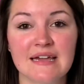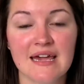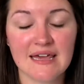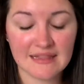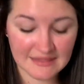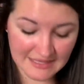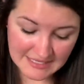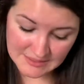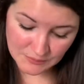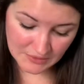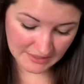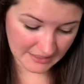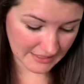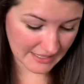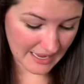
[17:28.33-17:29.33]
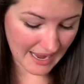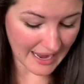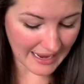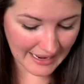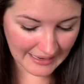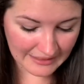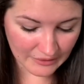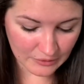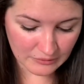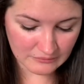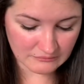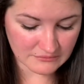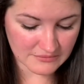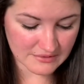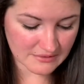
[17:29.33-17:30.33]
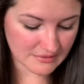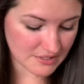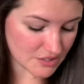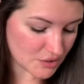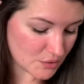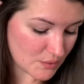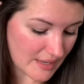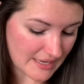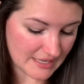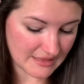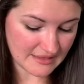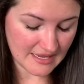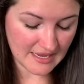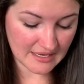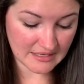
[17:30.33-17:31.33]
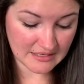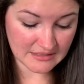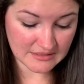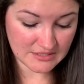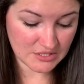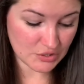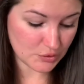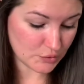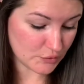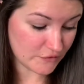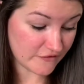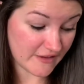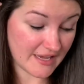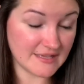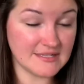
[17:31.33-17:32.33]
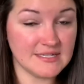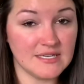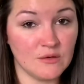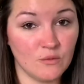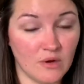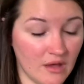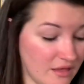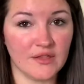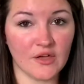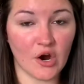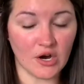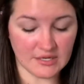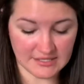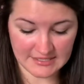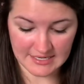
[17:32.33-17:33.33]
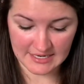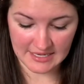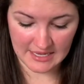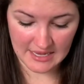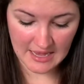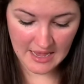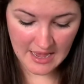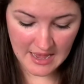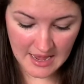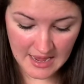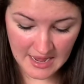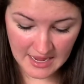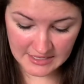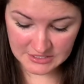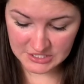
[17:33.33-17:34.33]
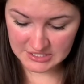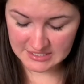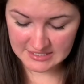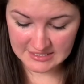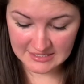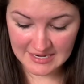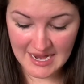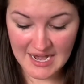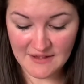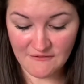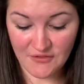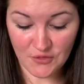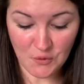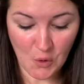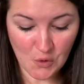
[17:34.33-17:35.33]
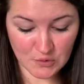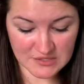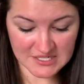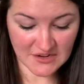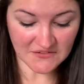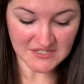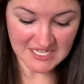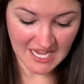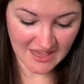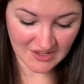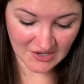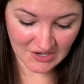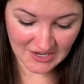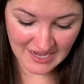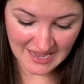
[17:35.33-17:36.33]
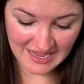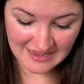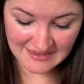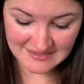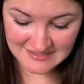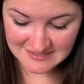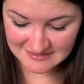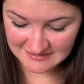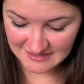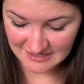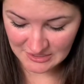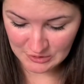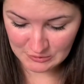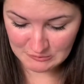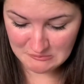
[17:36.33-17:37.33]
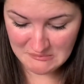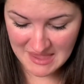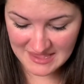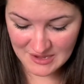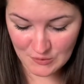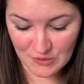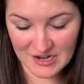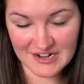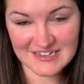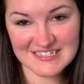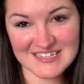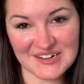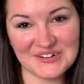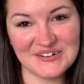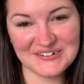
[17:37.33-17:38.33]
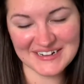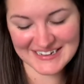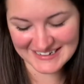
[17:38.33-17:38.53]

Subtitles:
this really, I don't do anything too fancy with art study. I just kind of throw stuff together and, you know, make it work. So